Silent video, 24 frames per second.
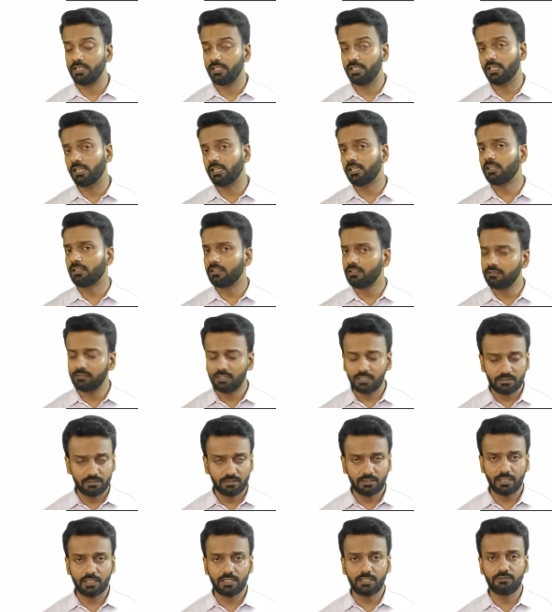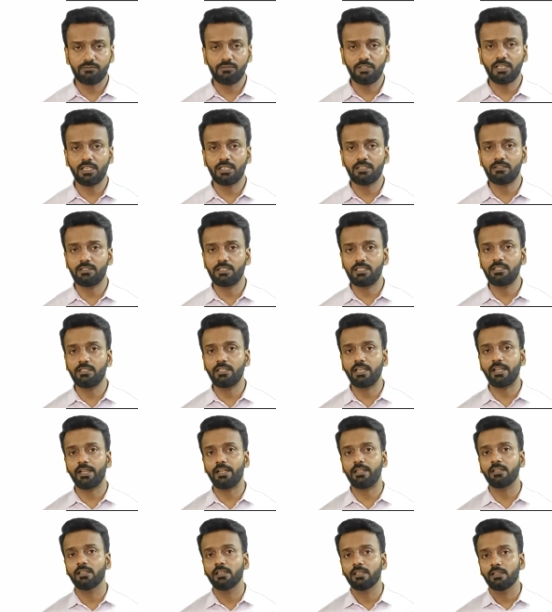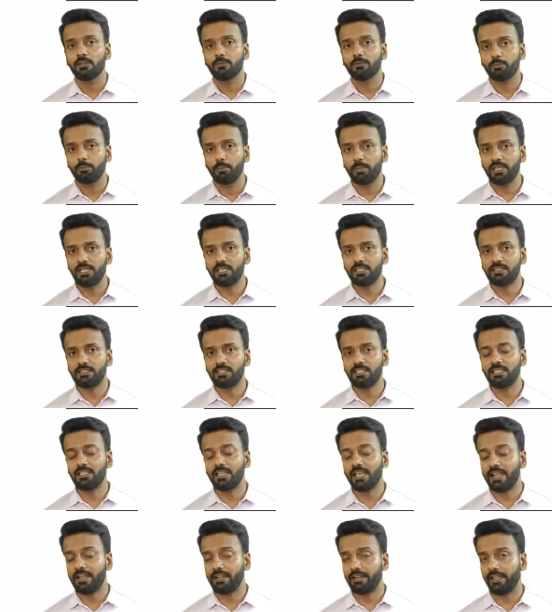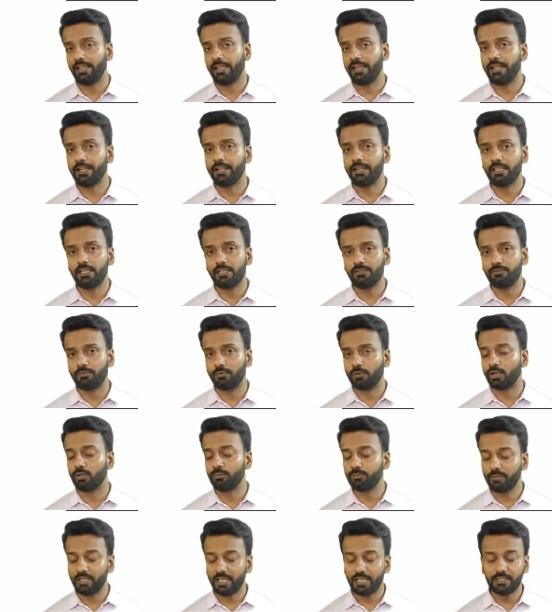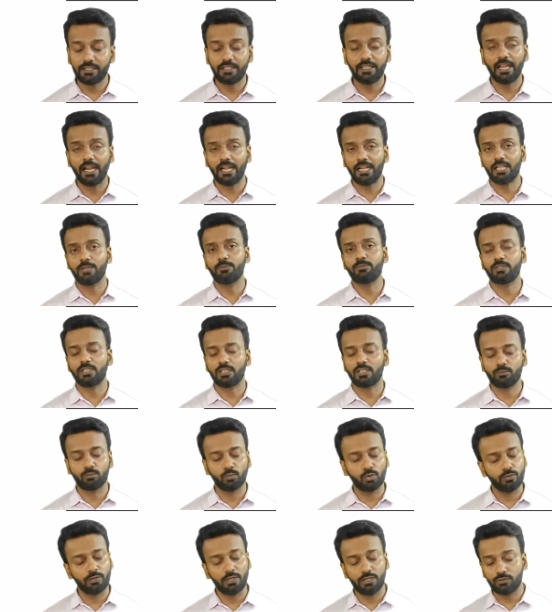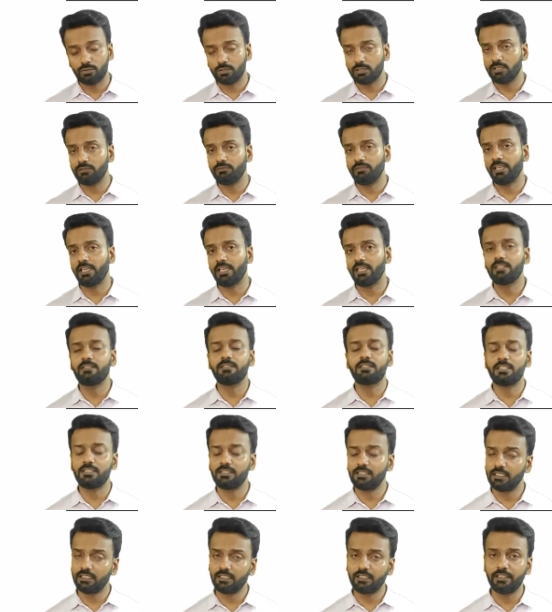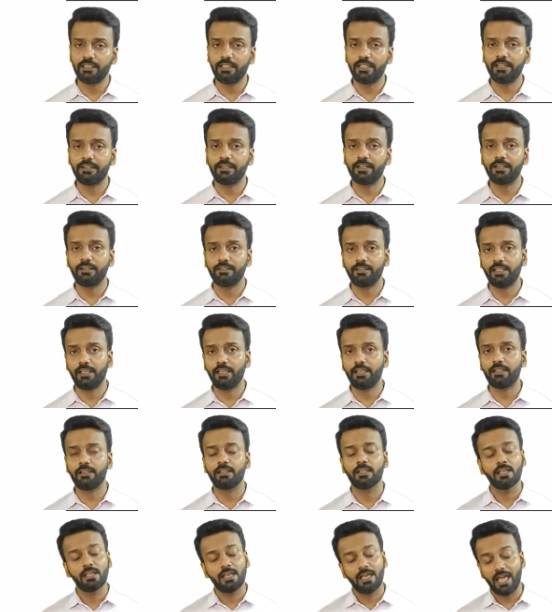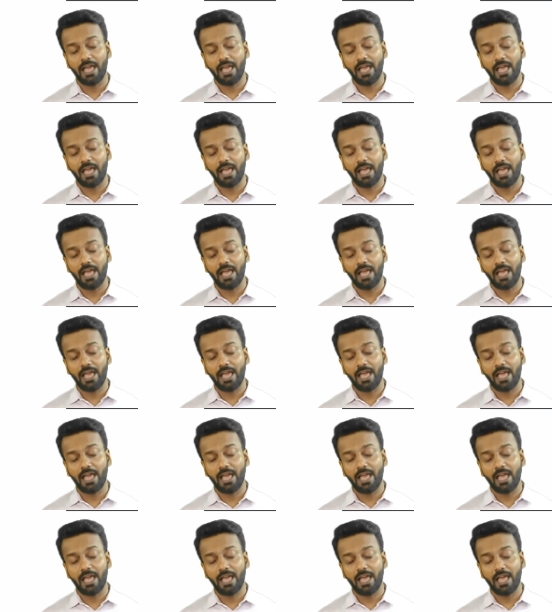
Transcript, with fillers: Here in this case we can see that B, C and A, D, from there the atoms are moving. So the vacancies are created there,